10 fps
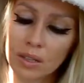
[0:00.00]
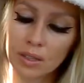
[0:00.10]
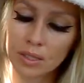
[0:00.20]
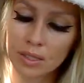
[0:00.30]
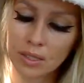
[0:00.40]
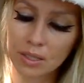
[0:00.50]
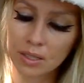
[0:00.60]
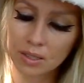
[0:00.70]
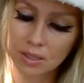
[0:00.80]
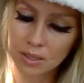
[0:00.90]
This
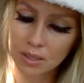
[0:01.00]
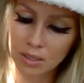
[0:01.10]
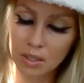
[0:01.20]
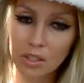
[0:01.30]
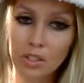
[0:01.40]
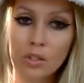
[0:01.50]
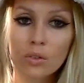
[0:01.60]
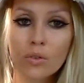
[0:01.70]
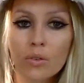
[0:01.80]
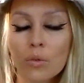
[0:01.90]
is
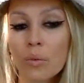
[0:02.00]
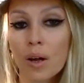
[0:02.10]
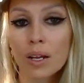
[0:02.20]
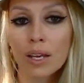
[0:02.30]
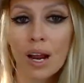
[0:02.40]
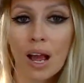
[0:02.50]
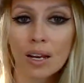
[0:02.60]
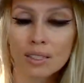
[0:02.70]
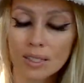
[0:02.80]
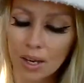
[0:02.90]
you want to get out
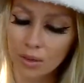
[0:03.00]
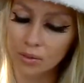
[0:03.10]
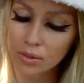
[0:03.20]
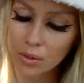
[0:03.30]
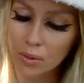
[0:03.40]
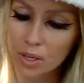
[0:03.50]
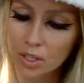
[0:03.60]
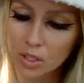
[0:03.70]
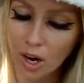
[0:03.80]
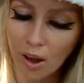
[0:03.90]
of town. You want
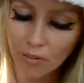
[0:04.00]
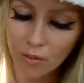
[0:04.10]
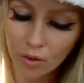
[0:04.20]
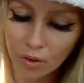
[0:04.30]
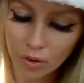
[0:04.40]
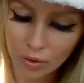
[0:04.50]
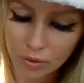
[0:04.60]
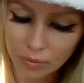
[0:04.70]
to travel.